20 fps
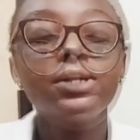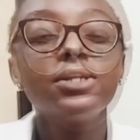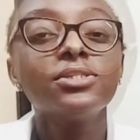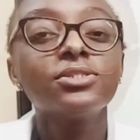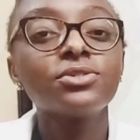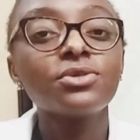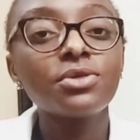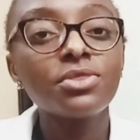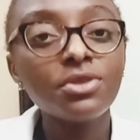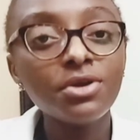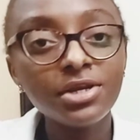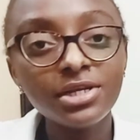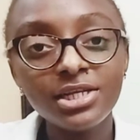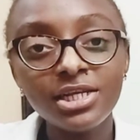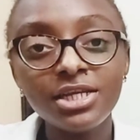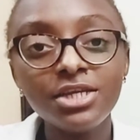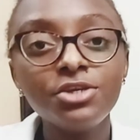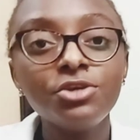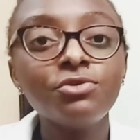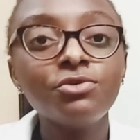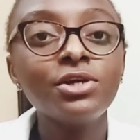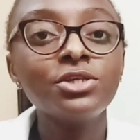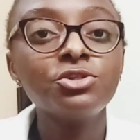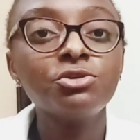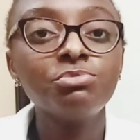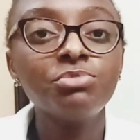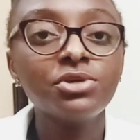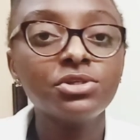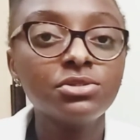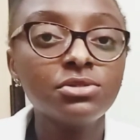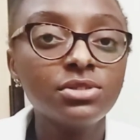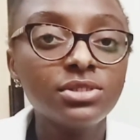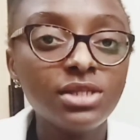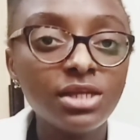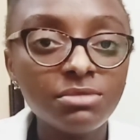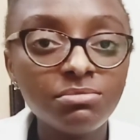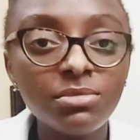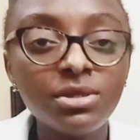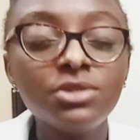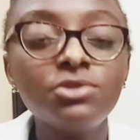So thirdly, you want your personal
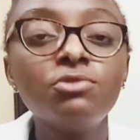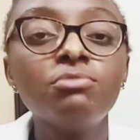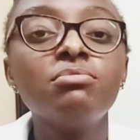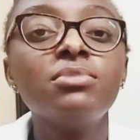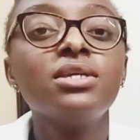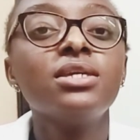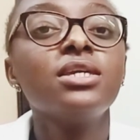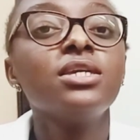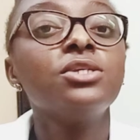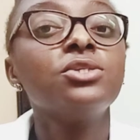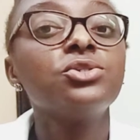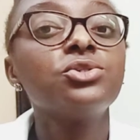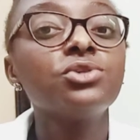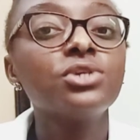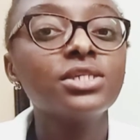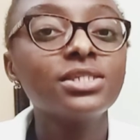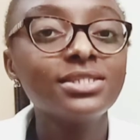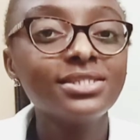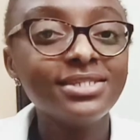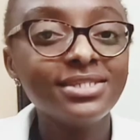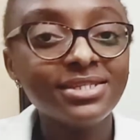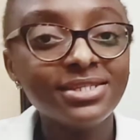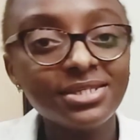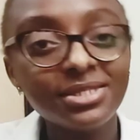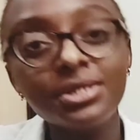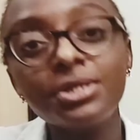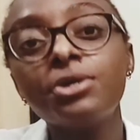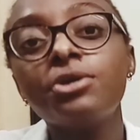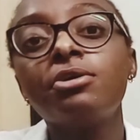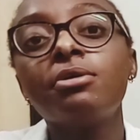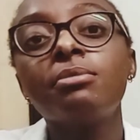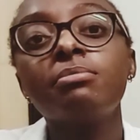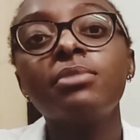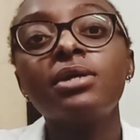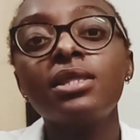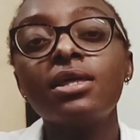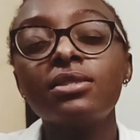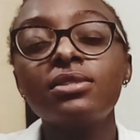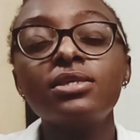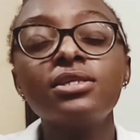statement to be interesting.
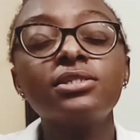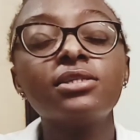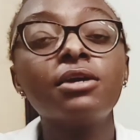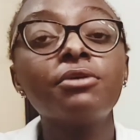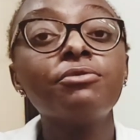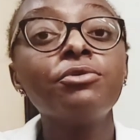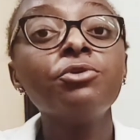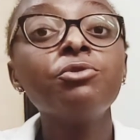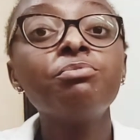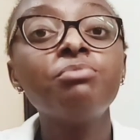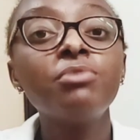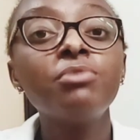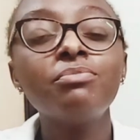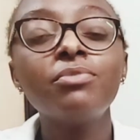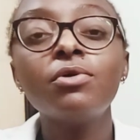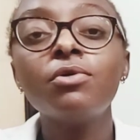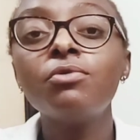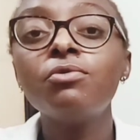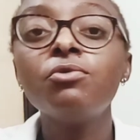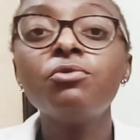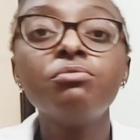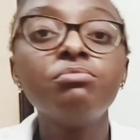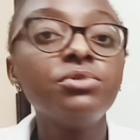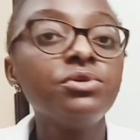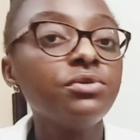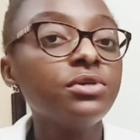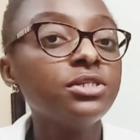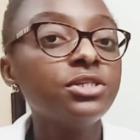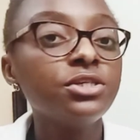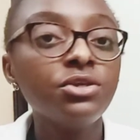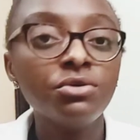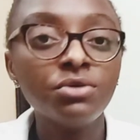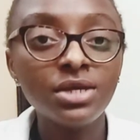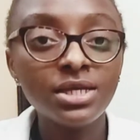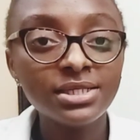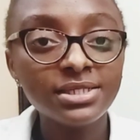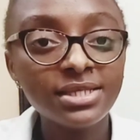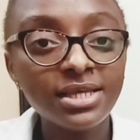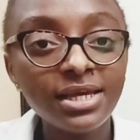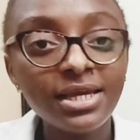Remember that these are real people who will be reading your
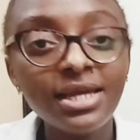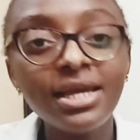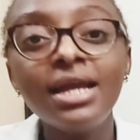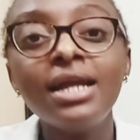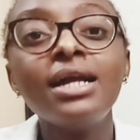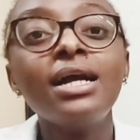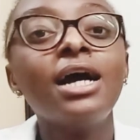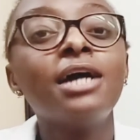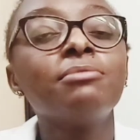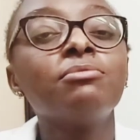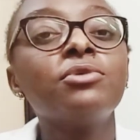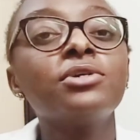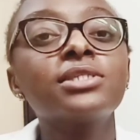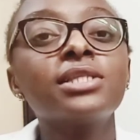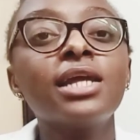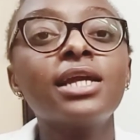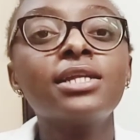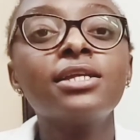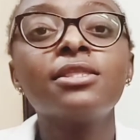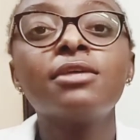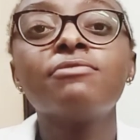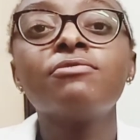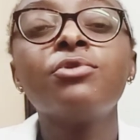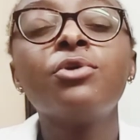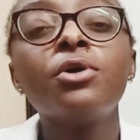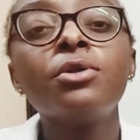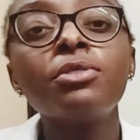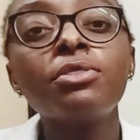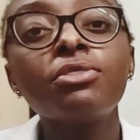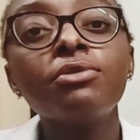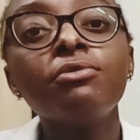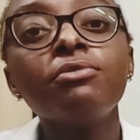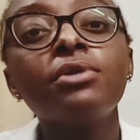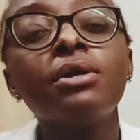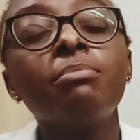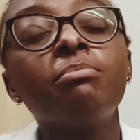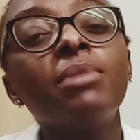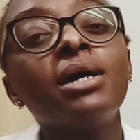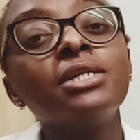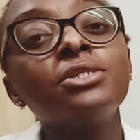essay, and most likely they've gone through
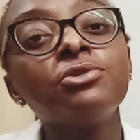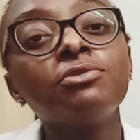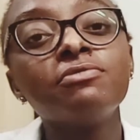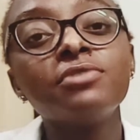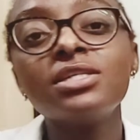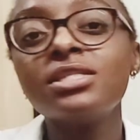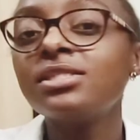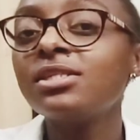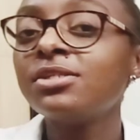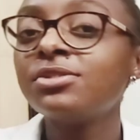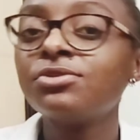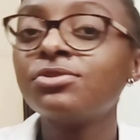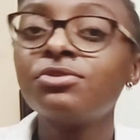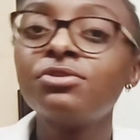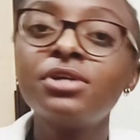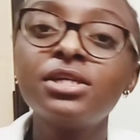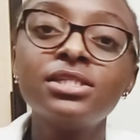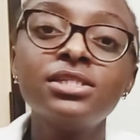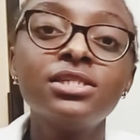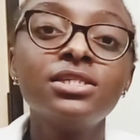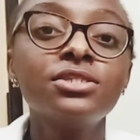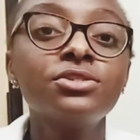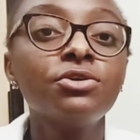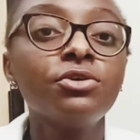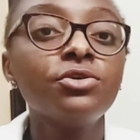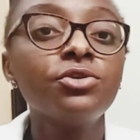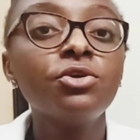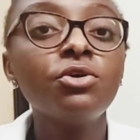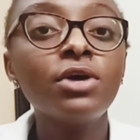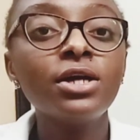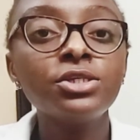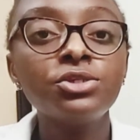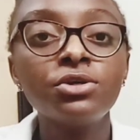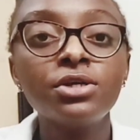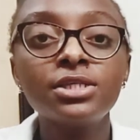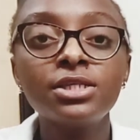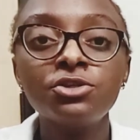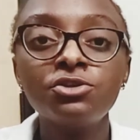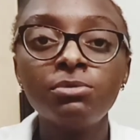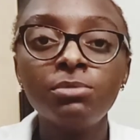a bunch of essays already, so you don't want your
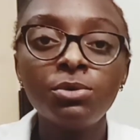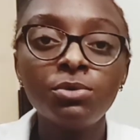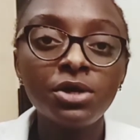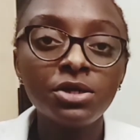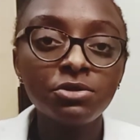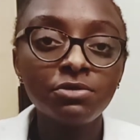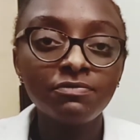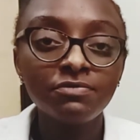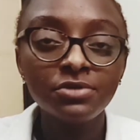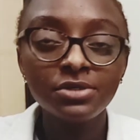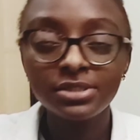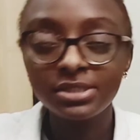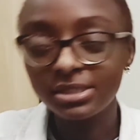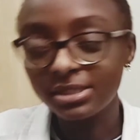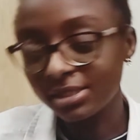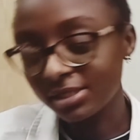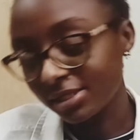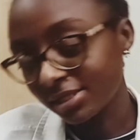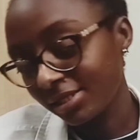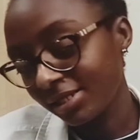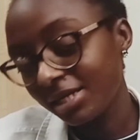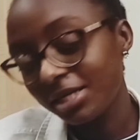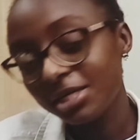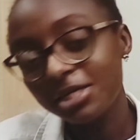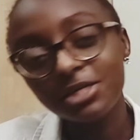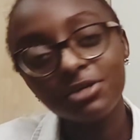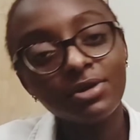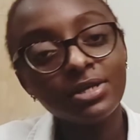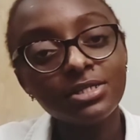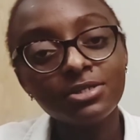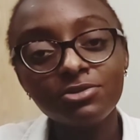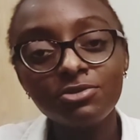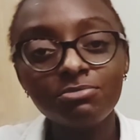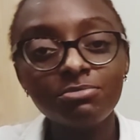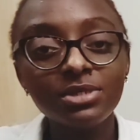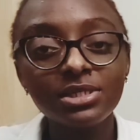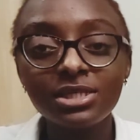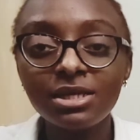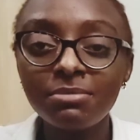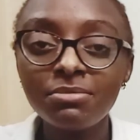essay to be one of those, you want it to
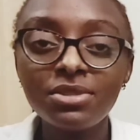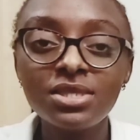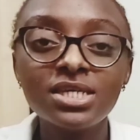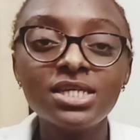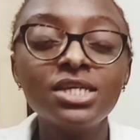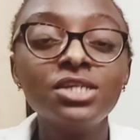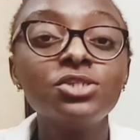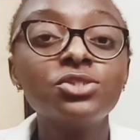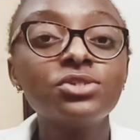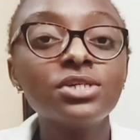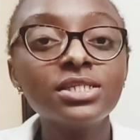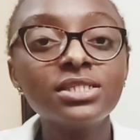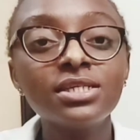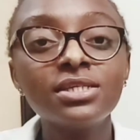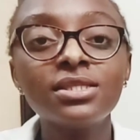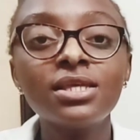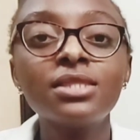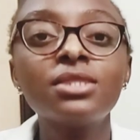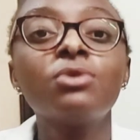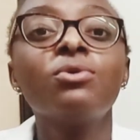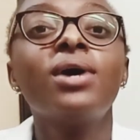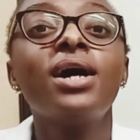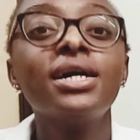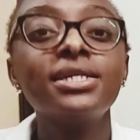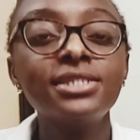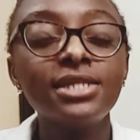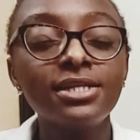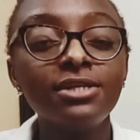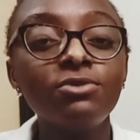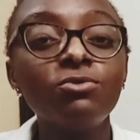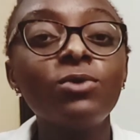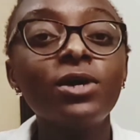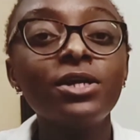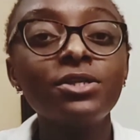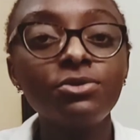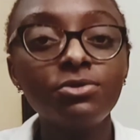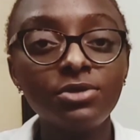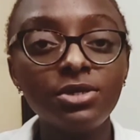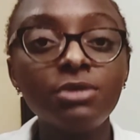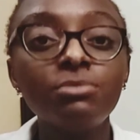be something interesting that they'll actually
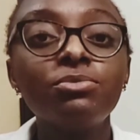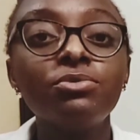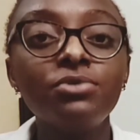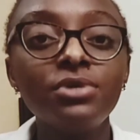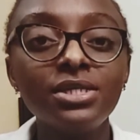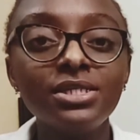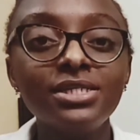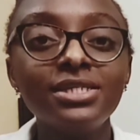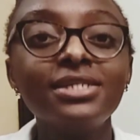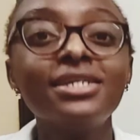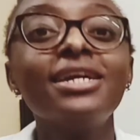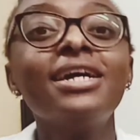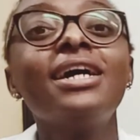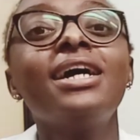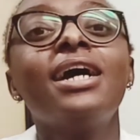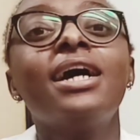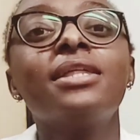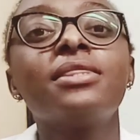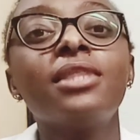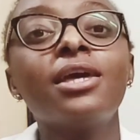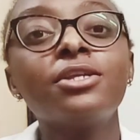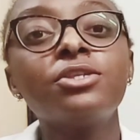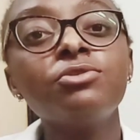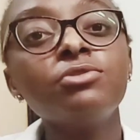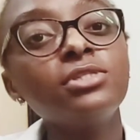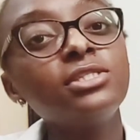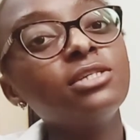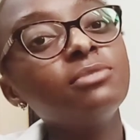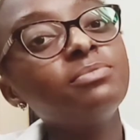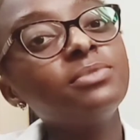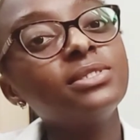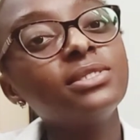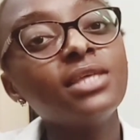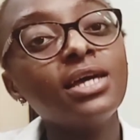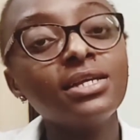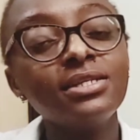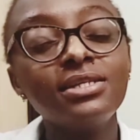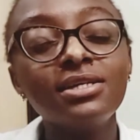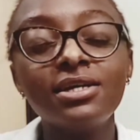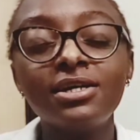want to keep reading. And there are 2 tips
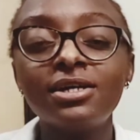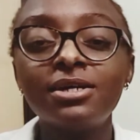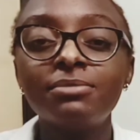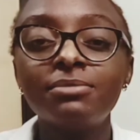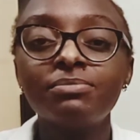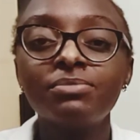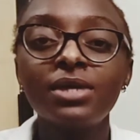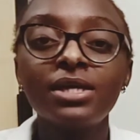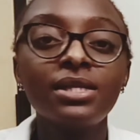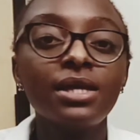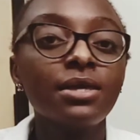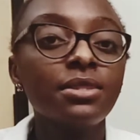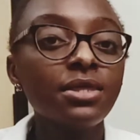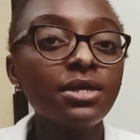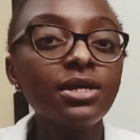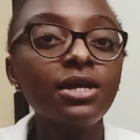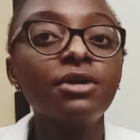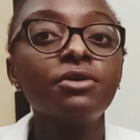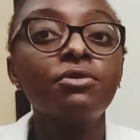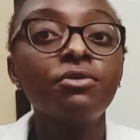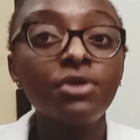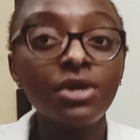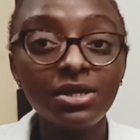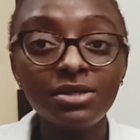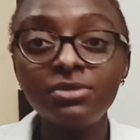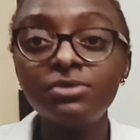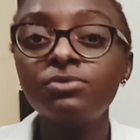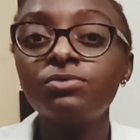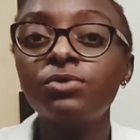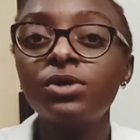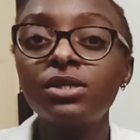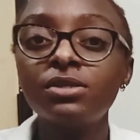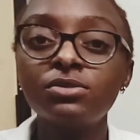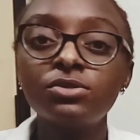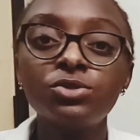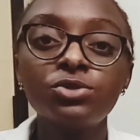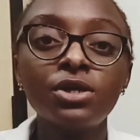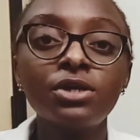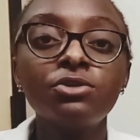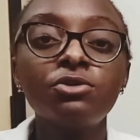that I think are great
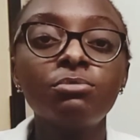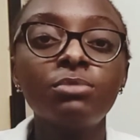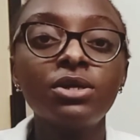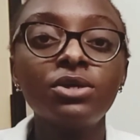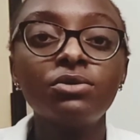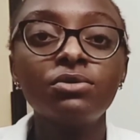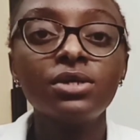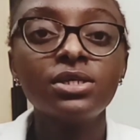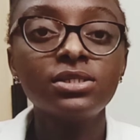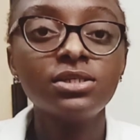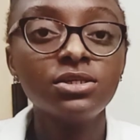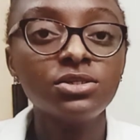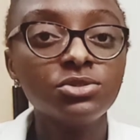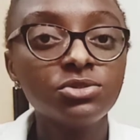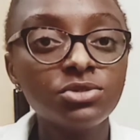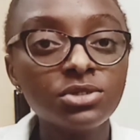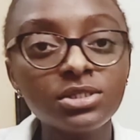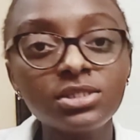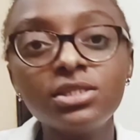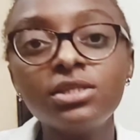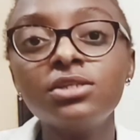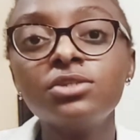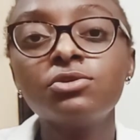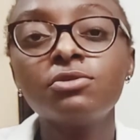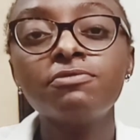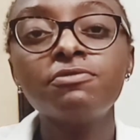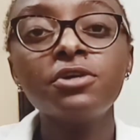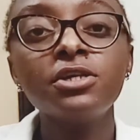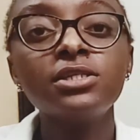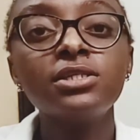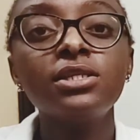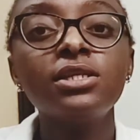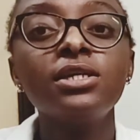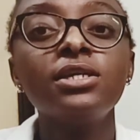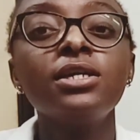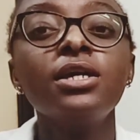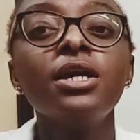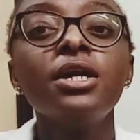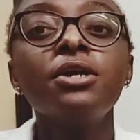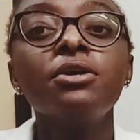when trying to make your essay interesting. So
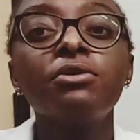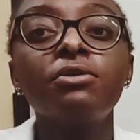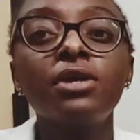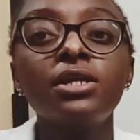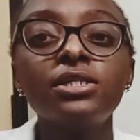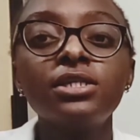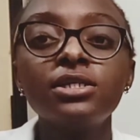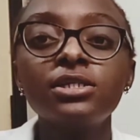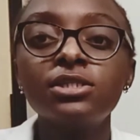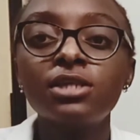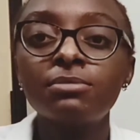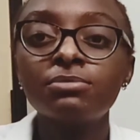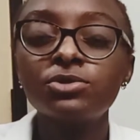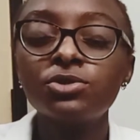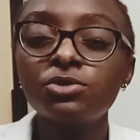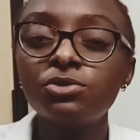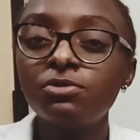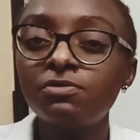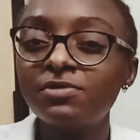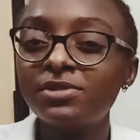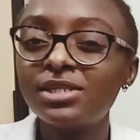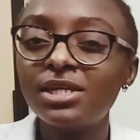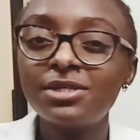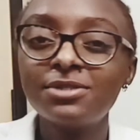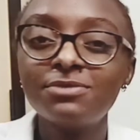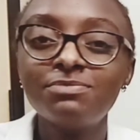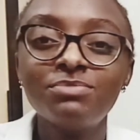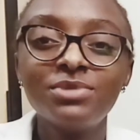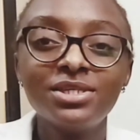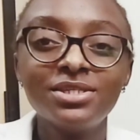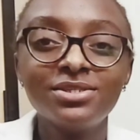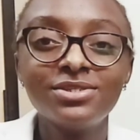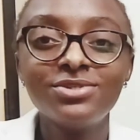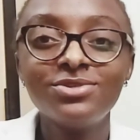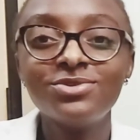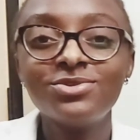firstly, creating some sort of suspense,